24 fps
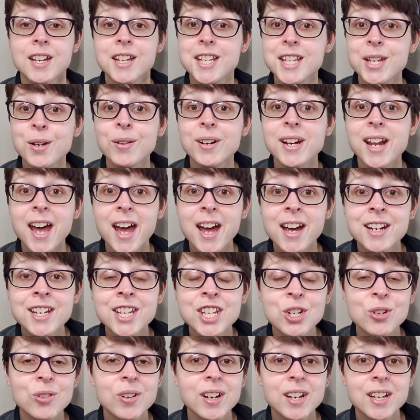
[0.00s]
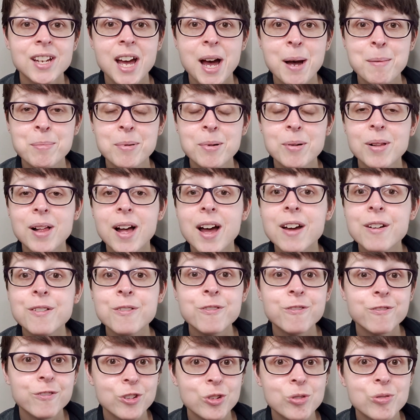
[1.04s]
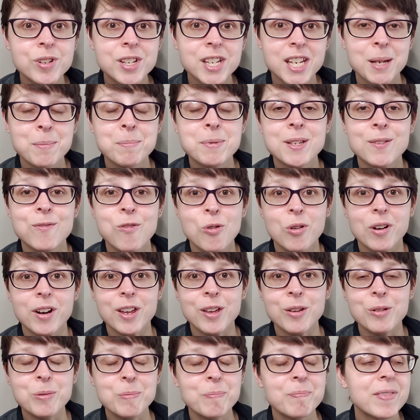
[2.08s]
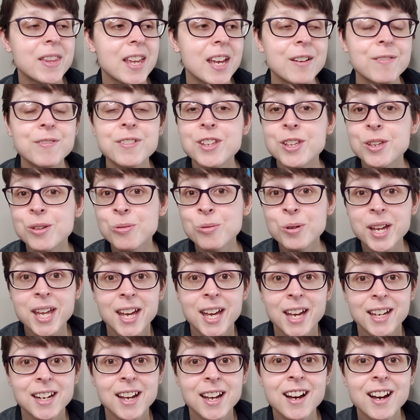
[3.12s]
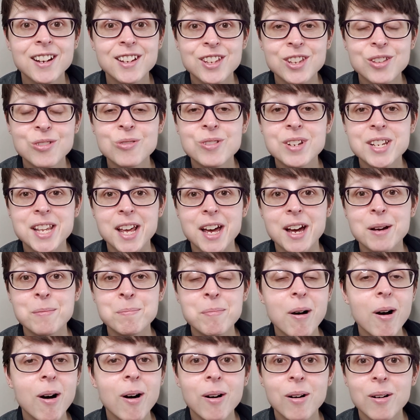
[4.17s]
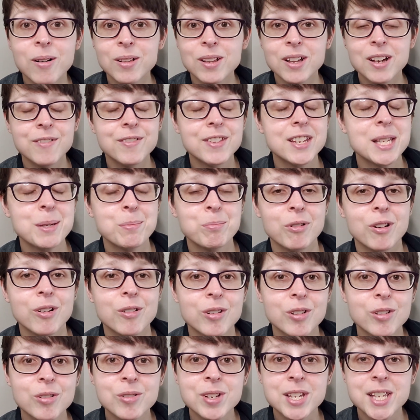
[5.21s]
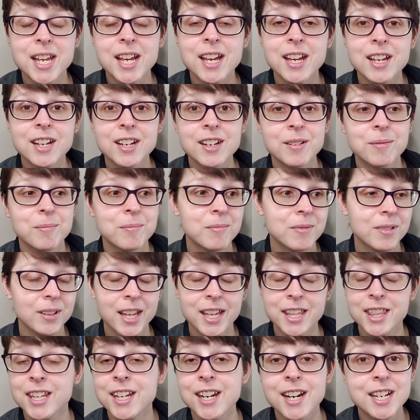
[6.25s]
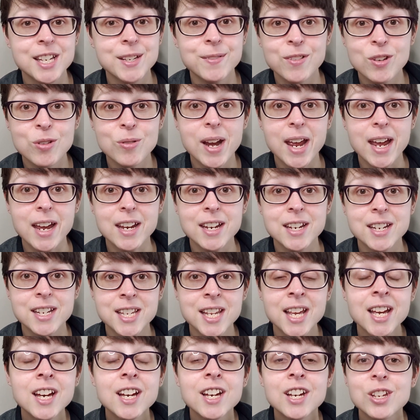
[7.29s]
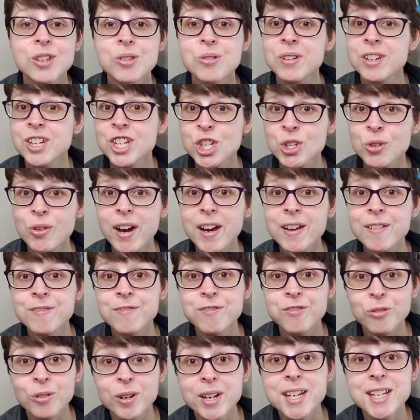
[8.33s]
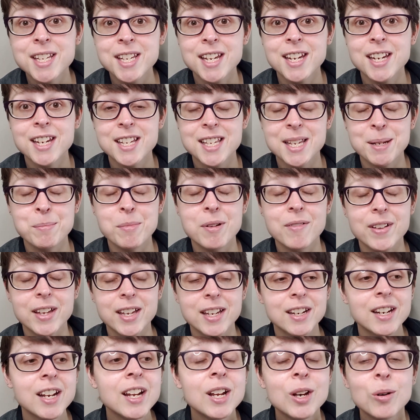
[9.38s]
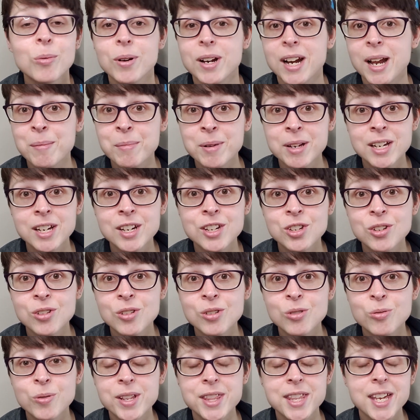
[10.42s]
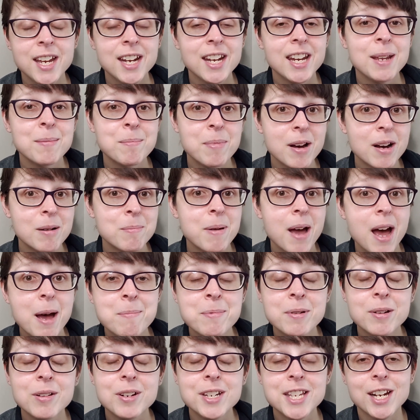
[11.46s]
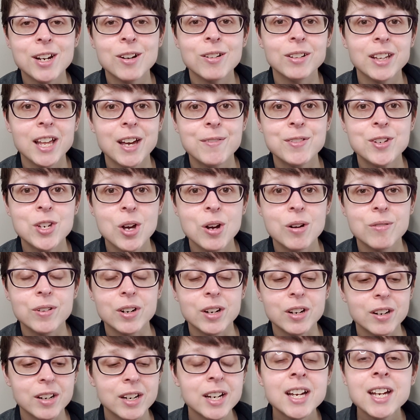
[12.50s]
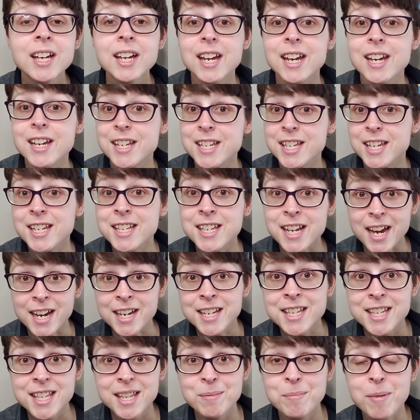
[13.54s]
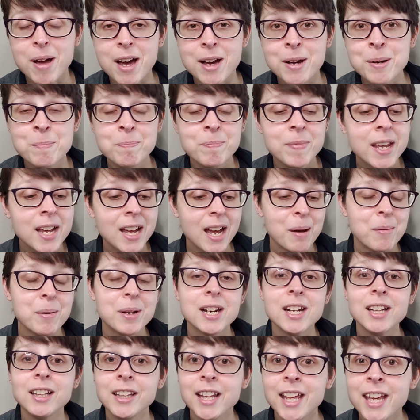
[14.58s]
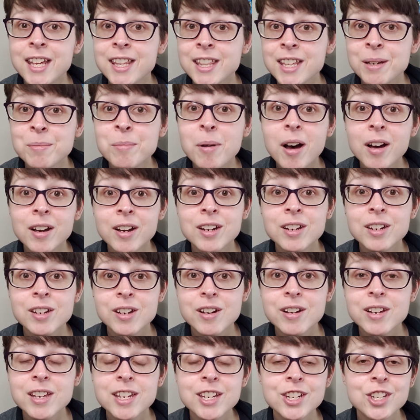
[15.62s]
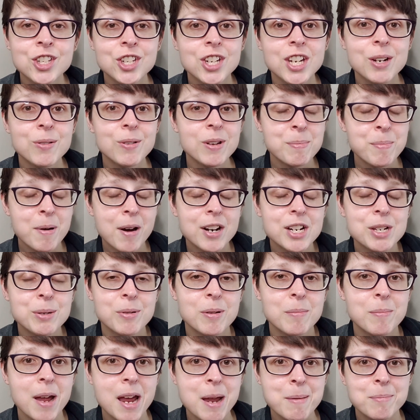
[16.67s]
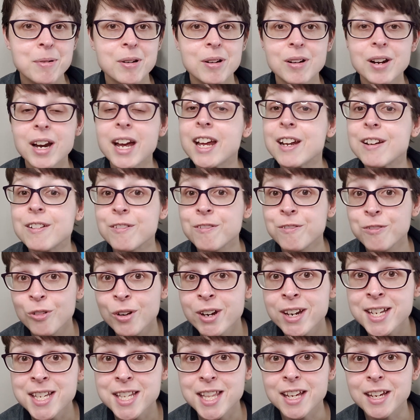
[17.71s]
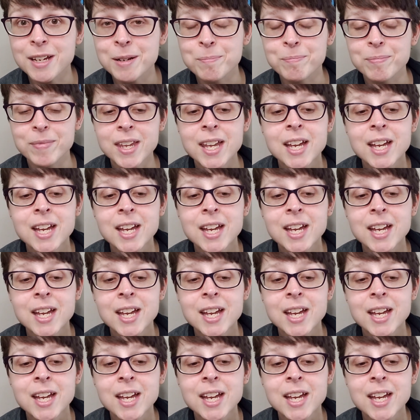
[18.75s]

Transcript: So, an extra couple of food tips for you. If you cannot use up all of this produce in like the next few days, you can try freezing some of it. What I'm going to do with any bell peppers that are left over is dice them up I'm going to lay them on a cookie sheet with parchment paper and freeze them.